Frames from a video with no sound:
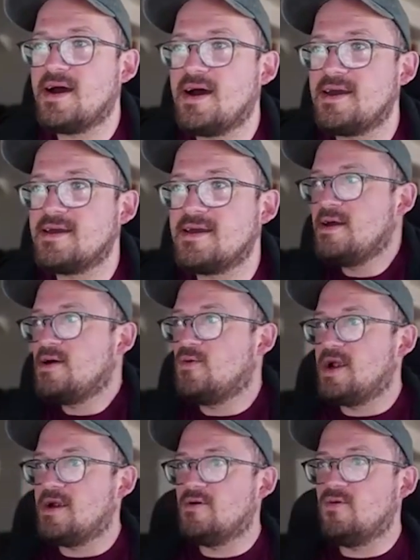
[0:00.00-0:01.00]
where
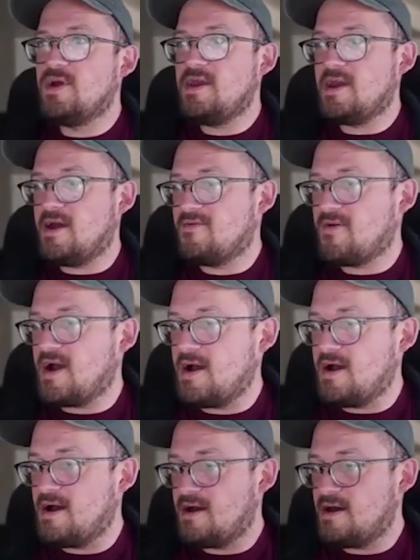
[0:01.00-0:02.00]
we have,
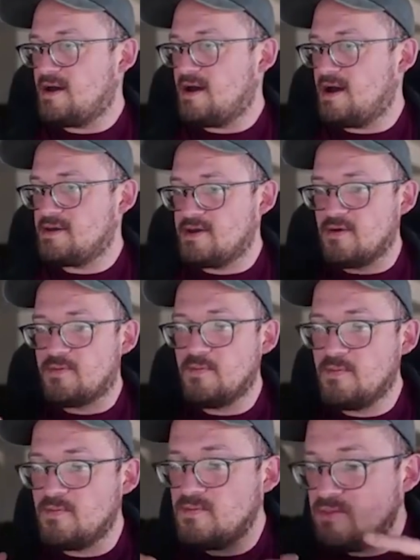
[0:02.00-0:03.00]
uh, uh, you know,
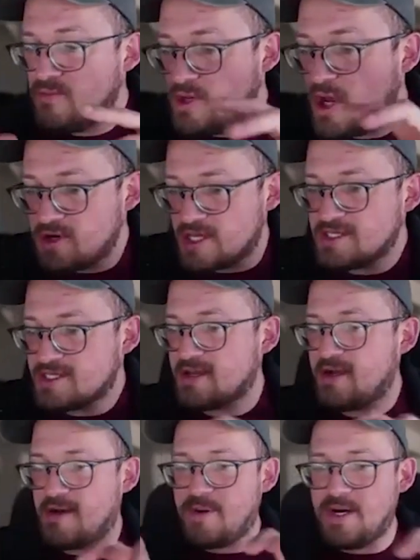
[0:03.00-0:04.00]
noticed
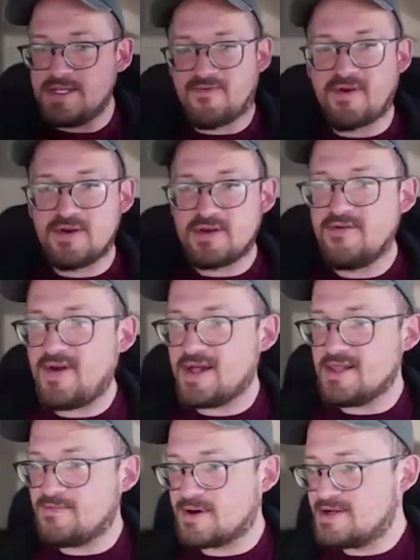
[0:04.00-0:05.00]
a bunch of good
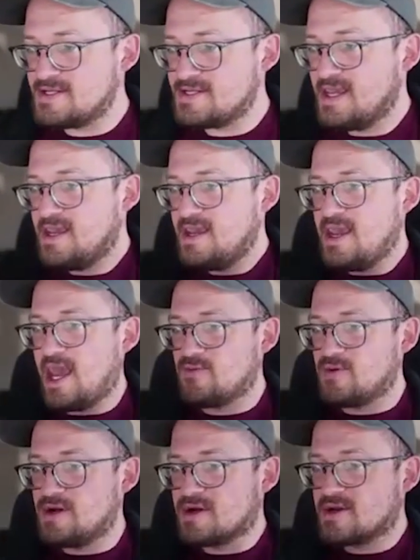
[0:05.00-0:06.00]
developers and
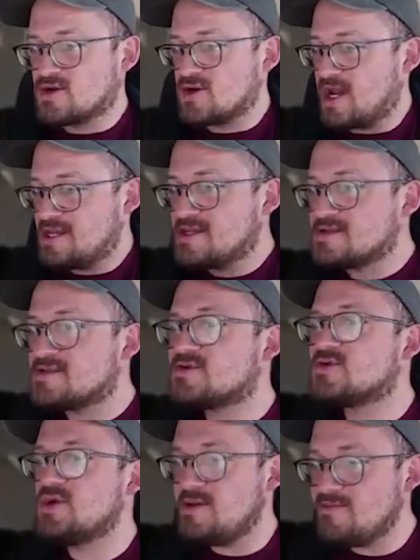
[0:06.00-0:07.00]
we're trying to
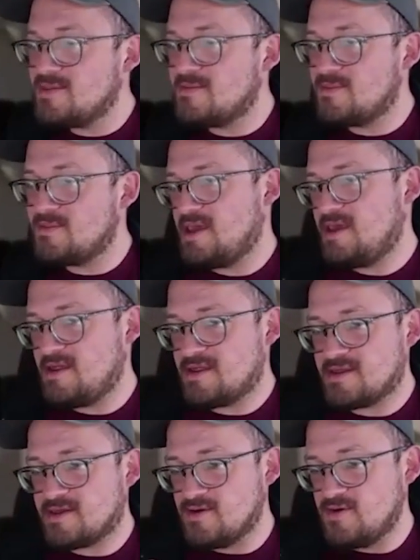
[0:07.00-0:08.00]
stream them ETH
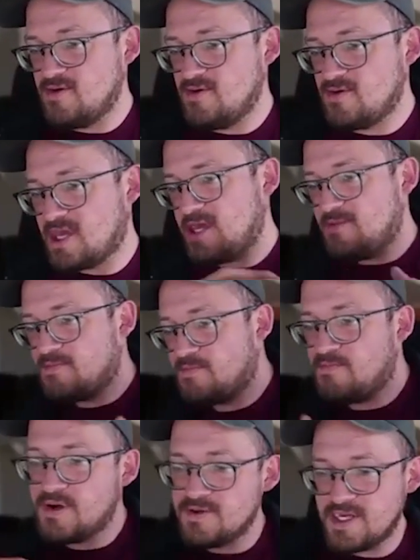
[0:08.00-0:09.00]
to keep
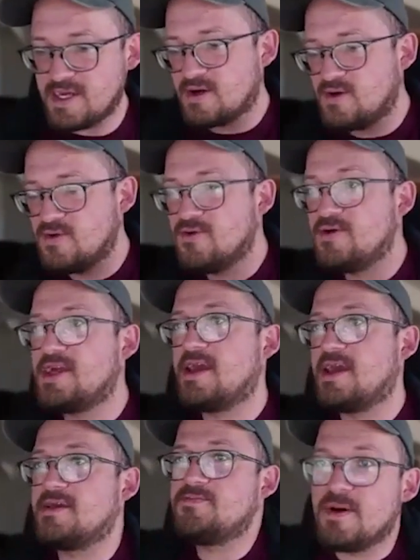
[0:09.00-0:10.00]
building cool
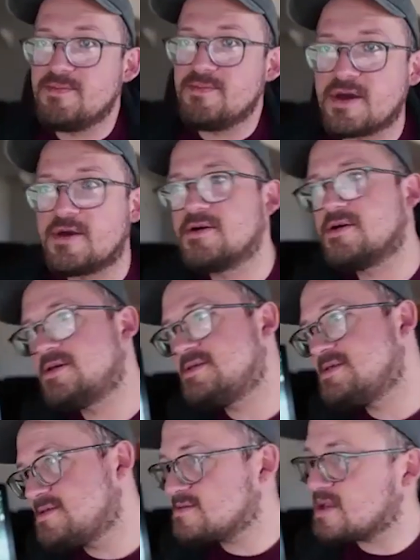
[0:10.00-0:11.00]
things, public
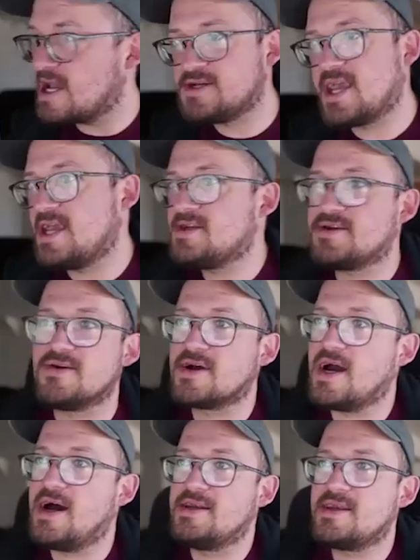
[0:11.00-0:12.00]
goods, educational
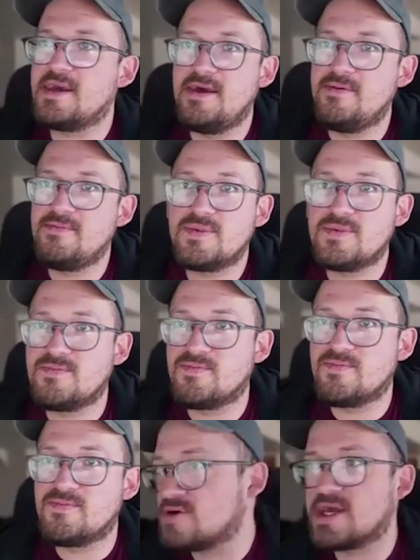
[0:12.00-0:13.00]
content,
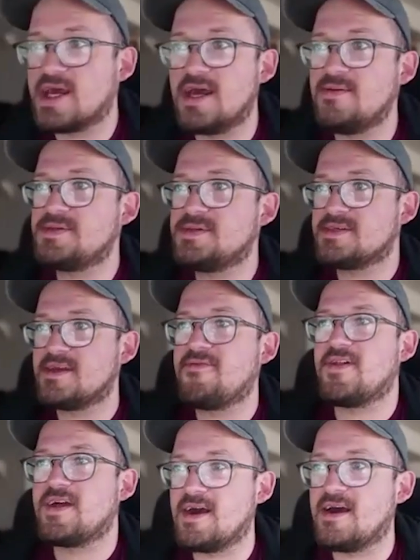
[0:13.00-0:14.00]
prototypes, stuff
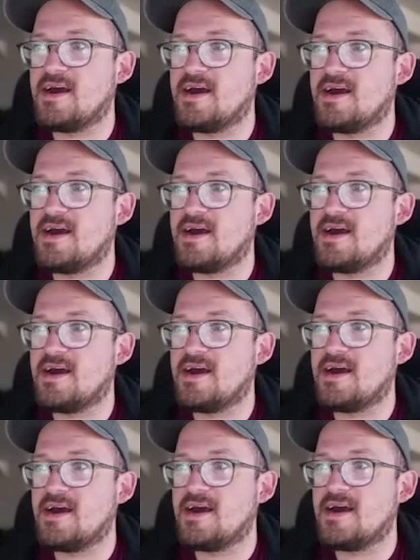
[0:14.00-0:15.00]
like that for the
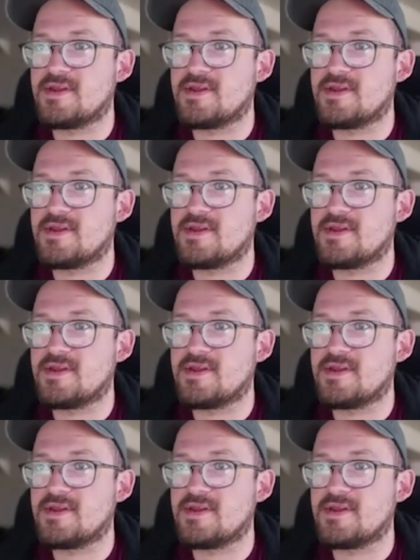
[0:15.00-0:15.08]
ecosystem.